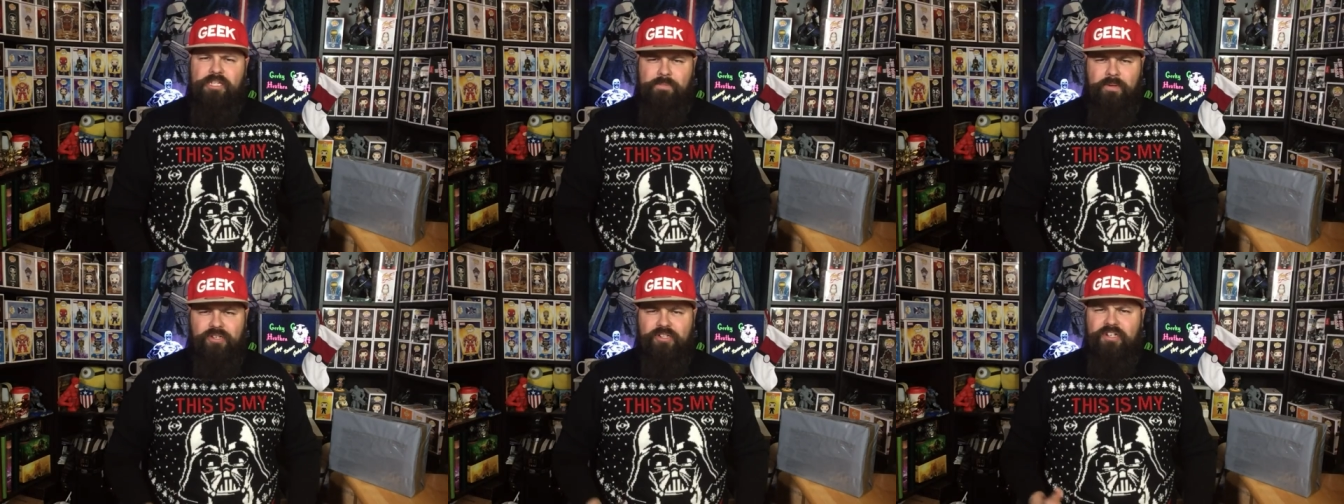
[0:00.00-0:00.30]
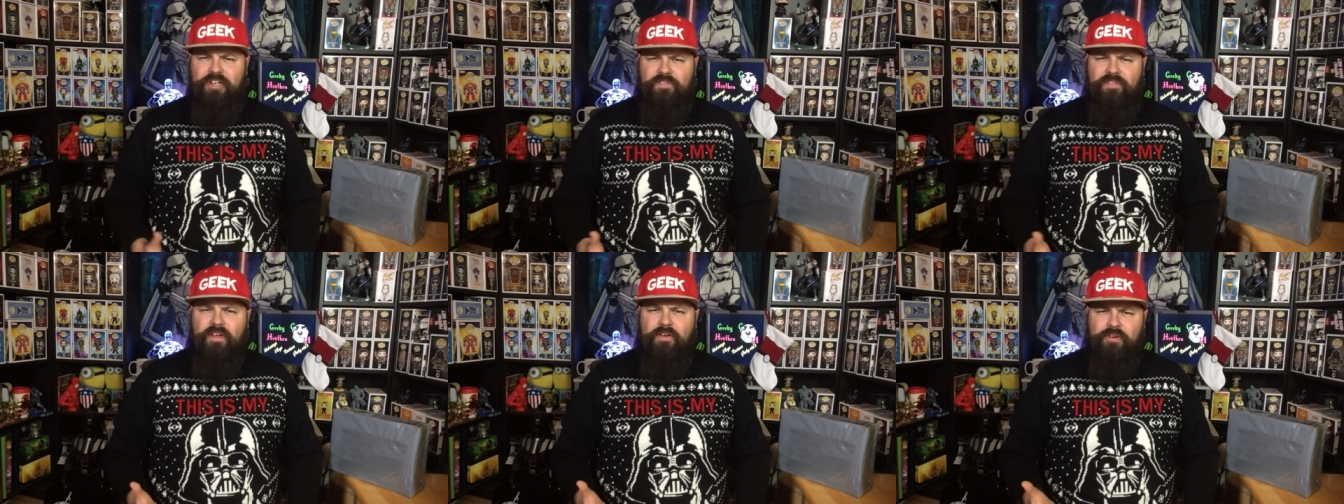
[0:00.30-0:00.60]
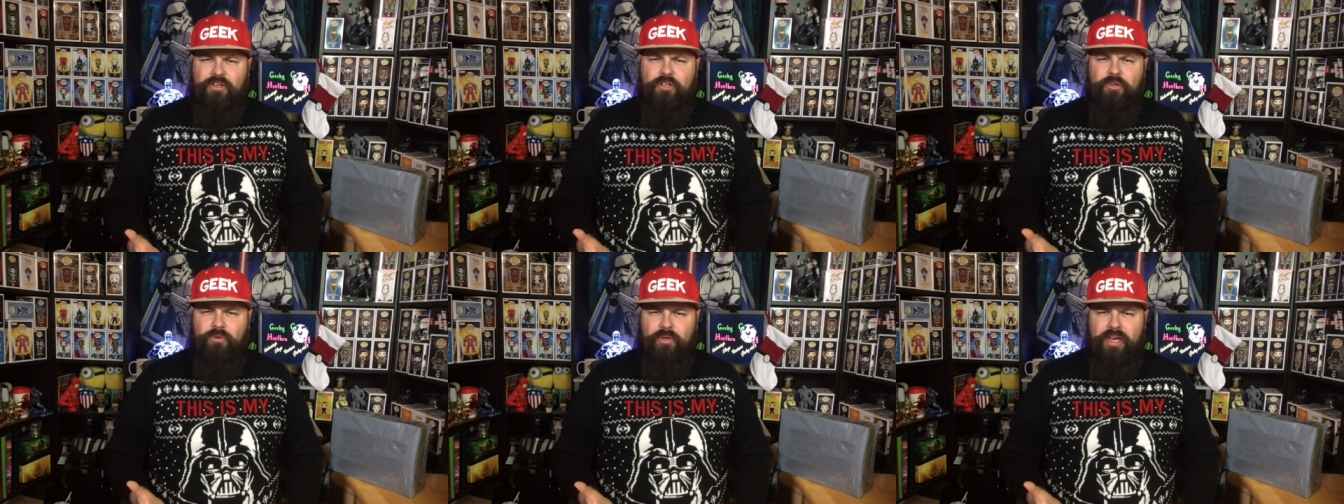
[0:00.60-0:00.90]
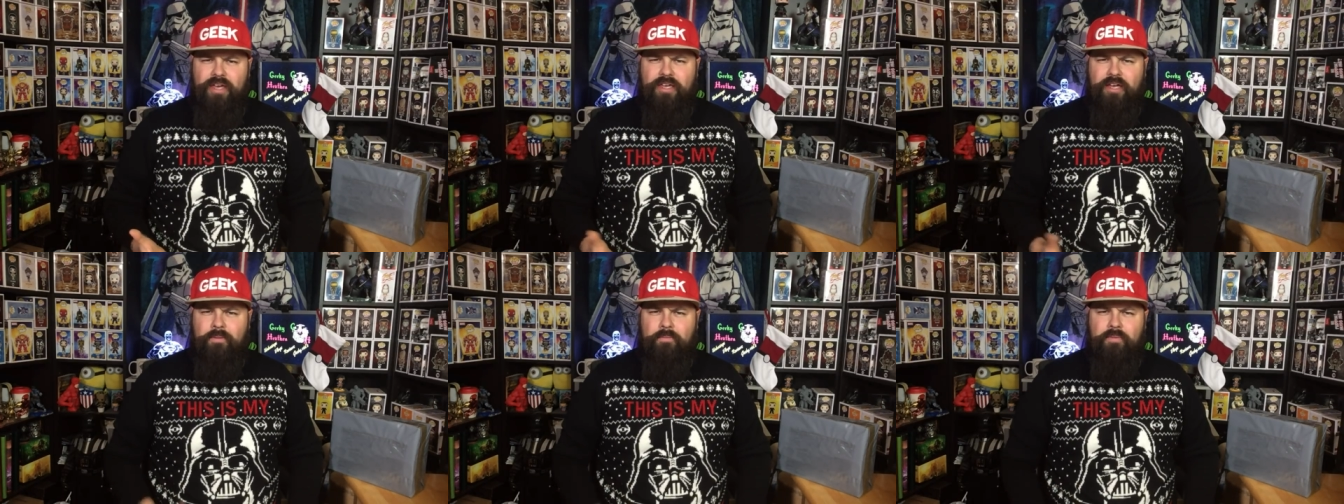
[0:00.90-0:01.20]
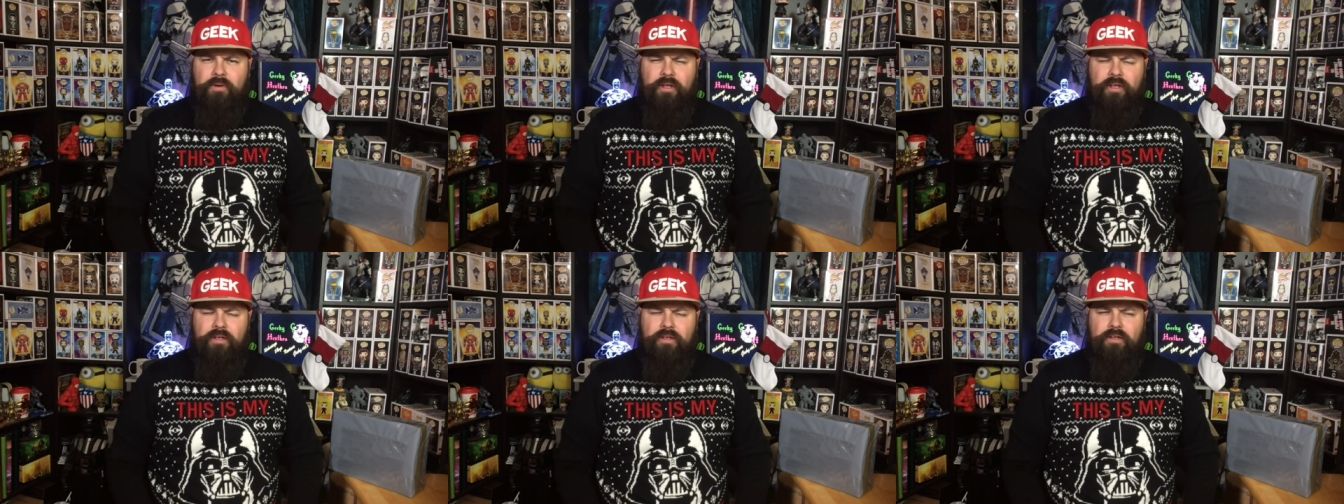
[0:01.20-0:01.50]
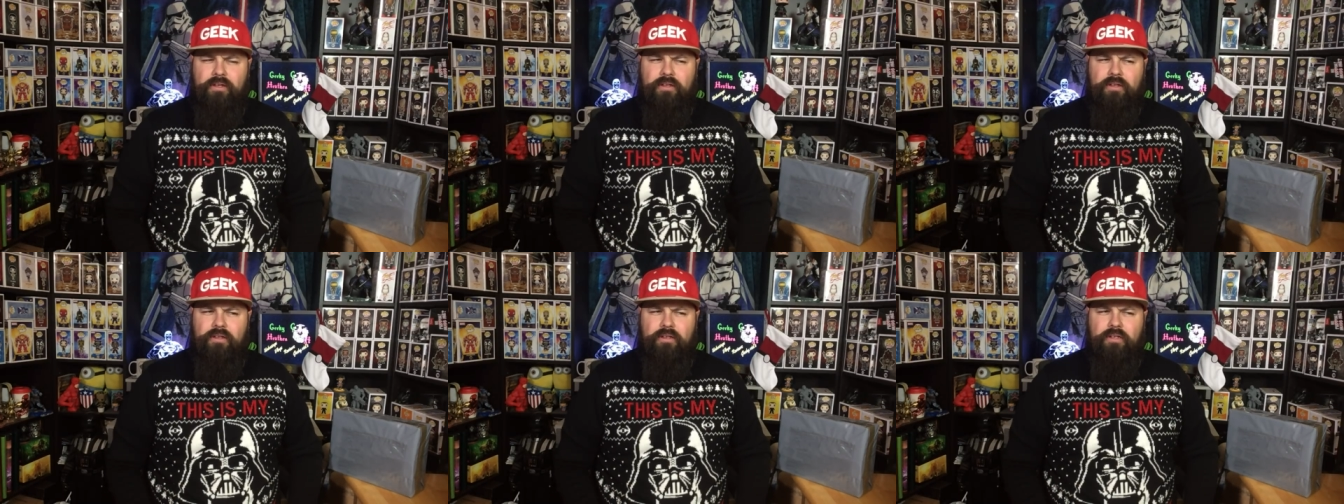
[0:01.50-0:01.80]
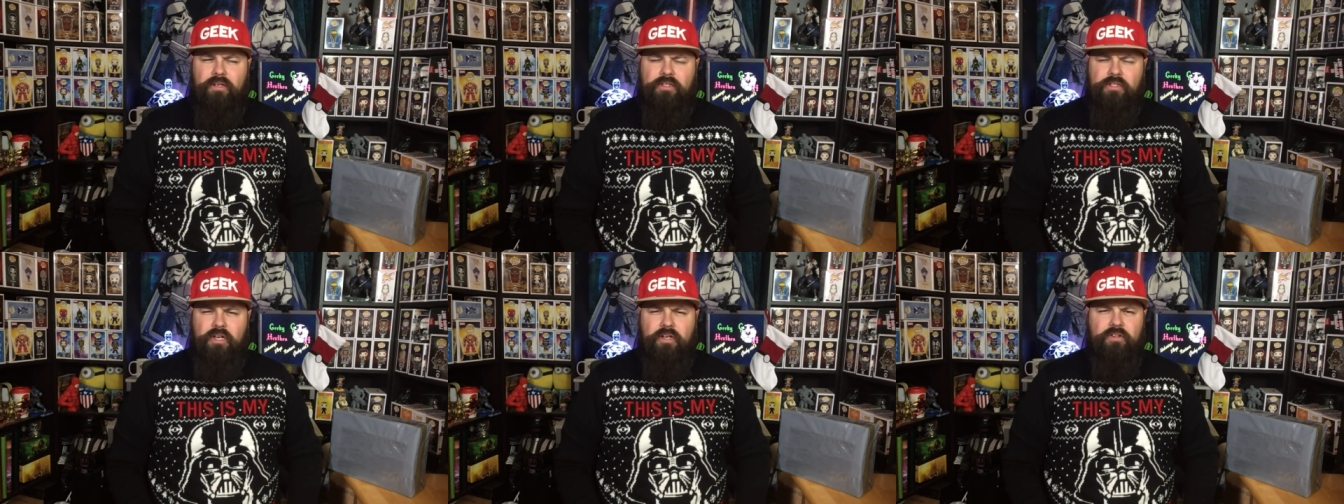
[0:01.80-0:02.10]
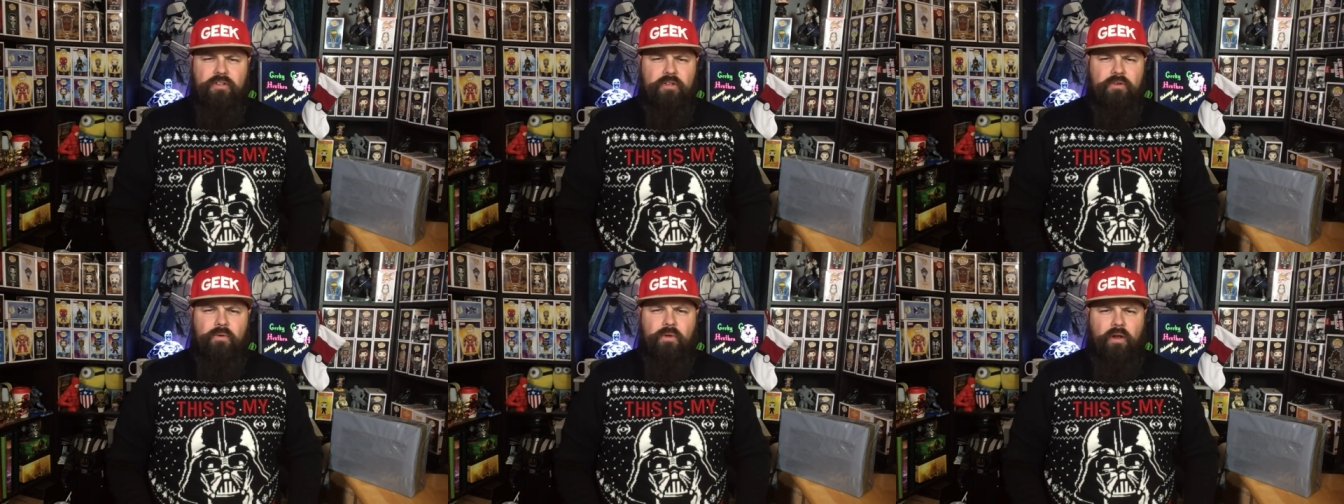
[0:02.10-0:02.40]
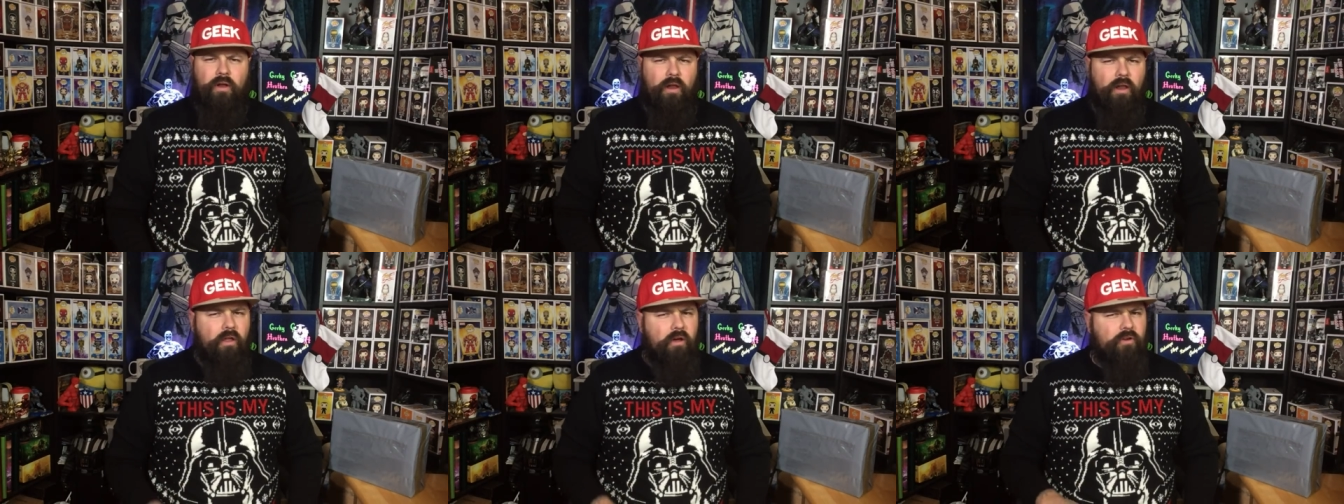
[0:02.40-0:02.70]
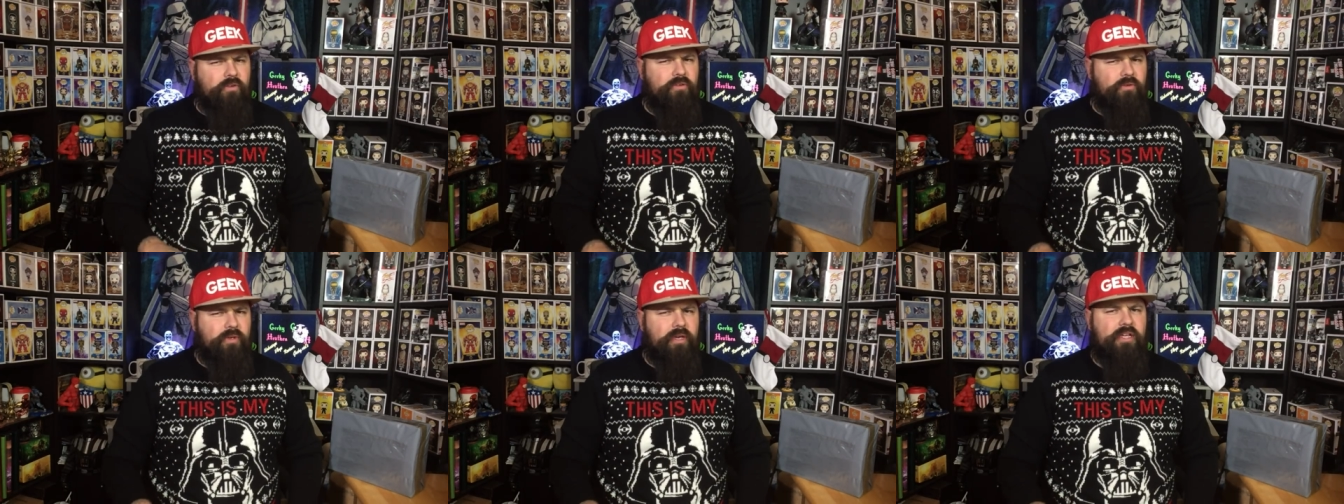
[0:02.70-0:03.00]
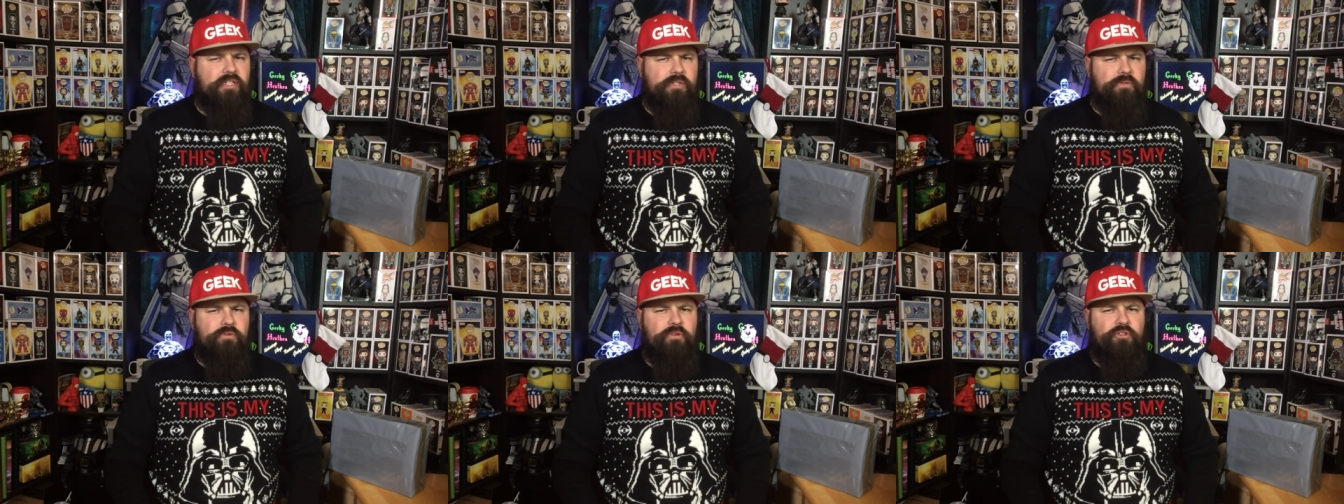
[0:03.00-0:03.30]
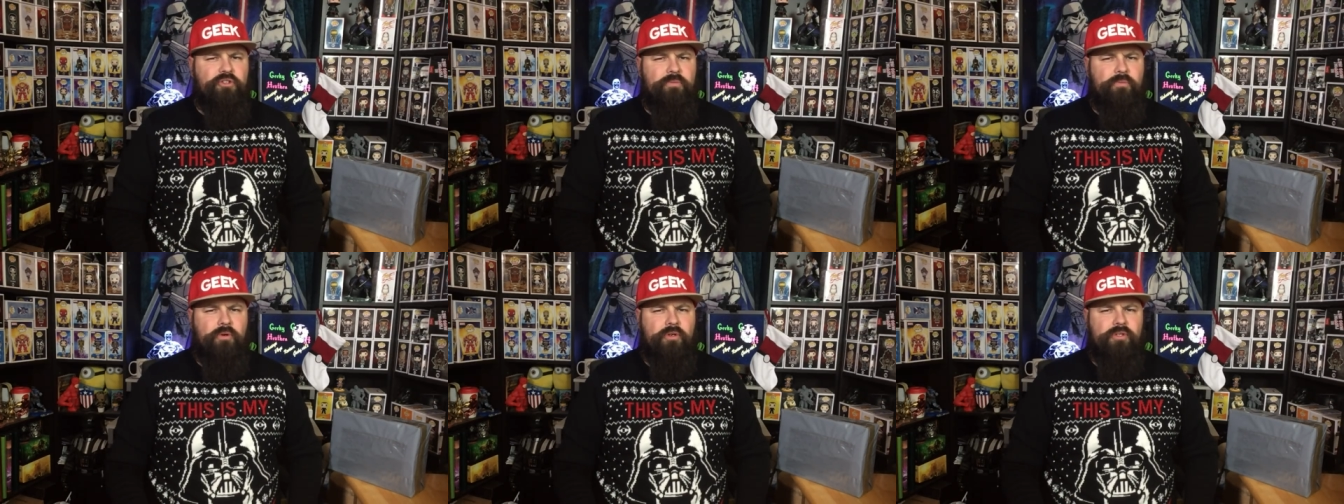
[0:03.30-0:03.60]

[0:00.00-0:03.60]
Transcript: Especially if they're a UK company, because I do a lot of UK subscription